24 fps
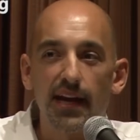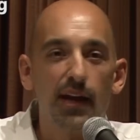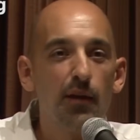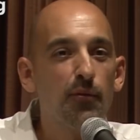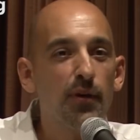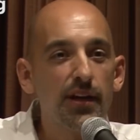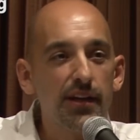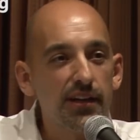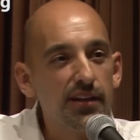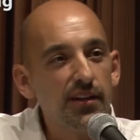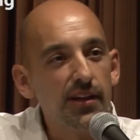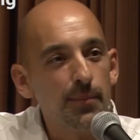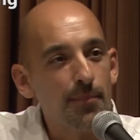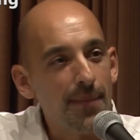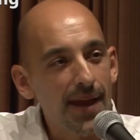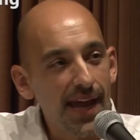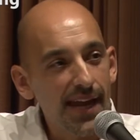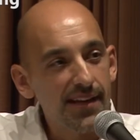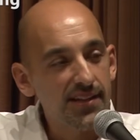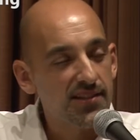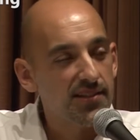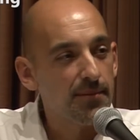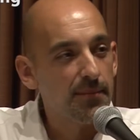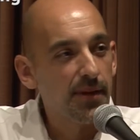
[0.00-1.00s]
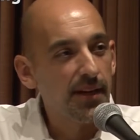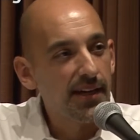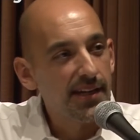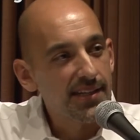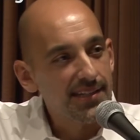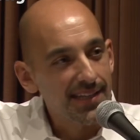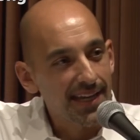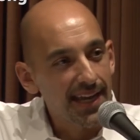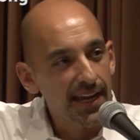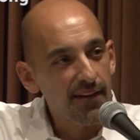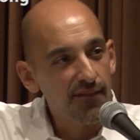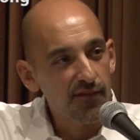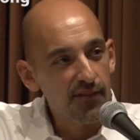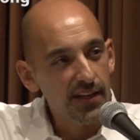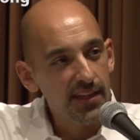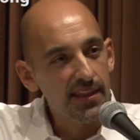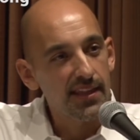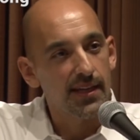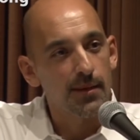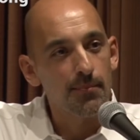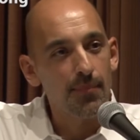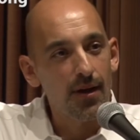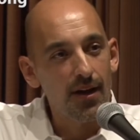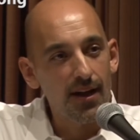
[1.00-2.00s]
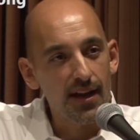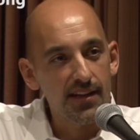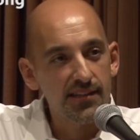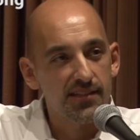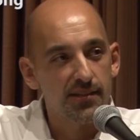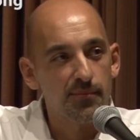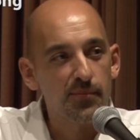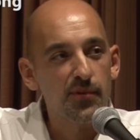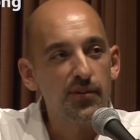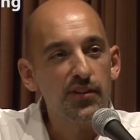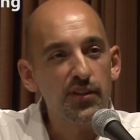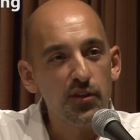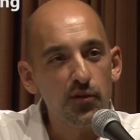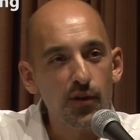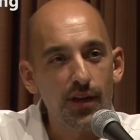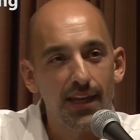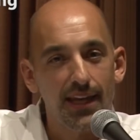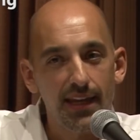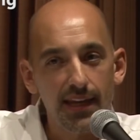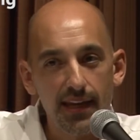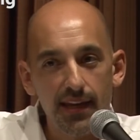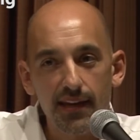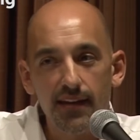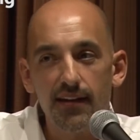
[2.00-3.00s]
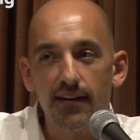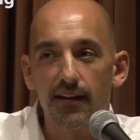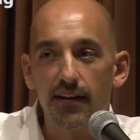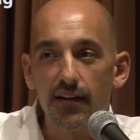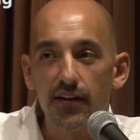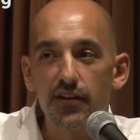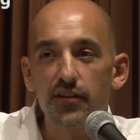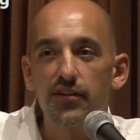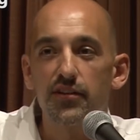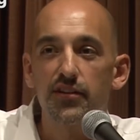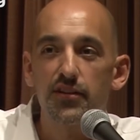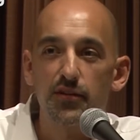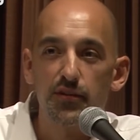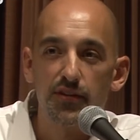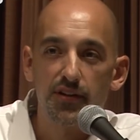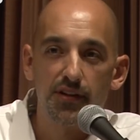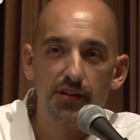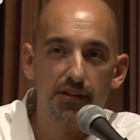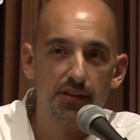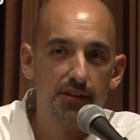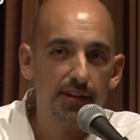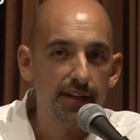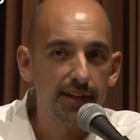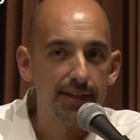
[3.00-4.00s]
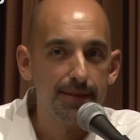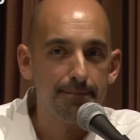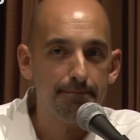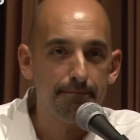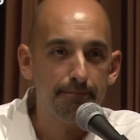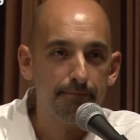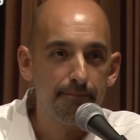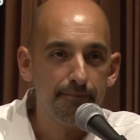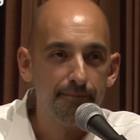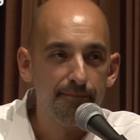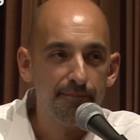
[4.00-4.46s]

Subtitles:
I want you to maximize everything possible you can under your claim.